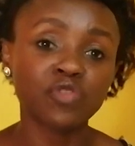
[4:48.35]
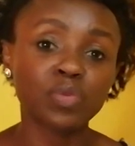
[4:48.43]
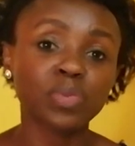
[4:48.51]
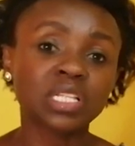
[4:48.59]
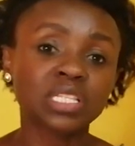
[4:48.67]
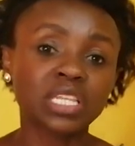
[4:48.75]

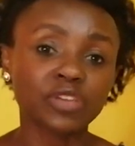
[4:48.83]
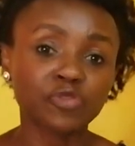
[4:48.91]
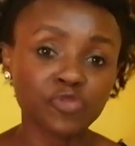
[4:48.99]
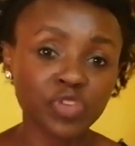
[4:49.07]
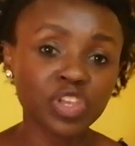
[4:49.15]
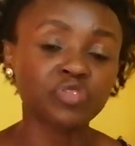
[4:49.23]
vomiting,
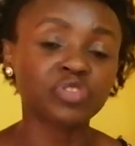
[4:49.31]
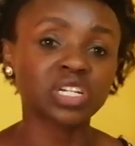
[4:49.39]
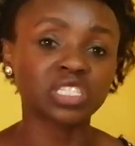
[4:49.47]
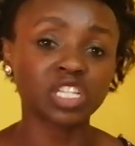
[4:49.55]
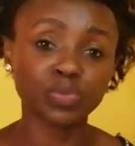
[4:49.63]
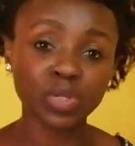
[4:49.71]

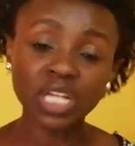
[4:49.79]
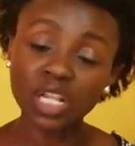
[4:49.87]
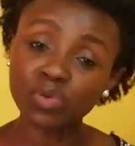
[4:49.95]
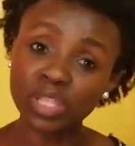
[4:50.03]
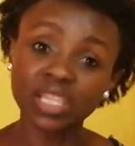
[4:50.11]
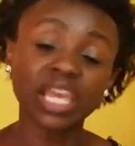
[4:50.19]
fevers,
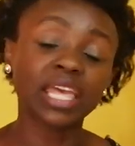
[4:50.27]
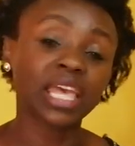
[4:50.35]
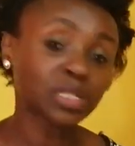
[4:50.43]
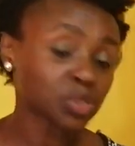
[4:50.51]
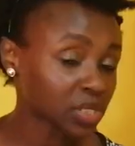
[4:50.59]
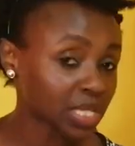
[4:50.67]
especially when they
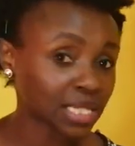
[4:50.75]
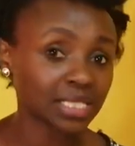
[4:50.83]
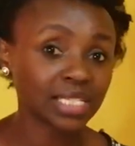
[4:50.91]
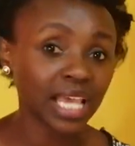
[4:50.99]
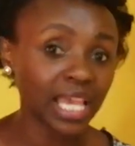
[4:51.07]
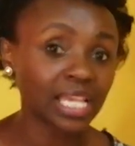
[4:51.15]
get to
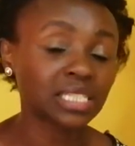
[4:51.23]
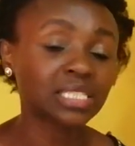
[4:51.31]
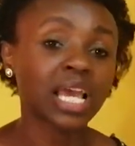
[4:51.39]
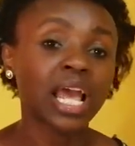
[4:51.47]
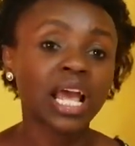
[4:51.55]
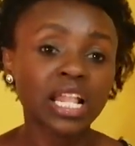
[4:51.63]
38,
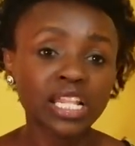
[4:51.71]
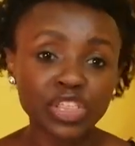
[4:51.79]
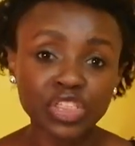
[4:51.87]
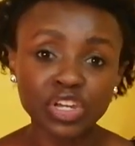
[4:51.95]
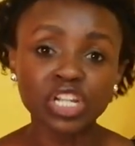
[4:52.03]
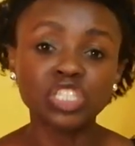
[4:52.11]

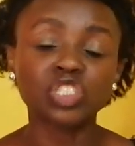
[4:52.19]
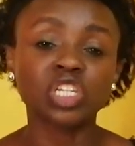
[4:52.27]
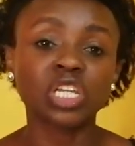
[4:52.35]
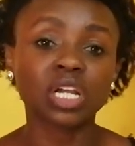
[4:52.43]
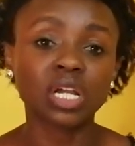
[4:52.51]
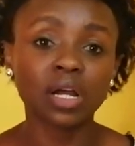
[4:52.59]

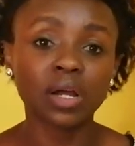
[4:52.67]
lethargic,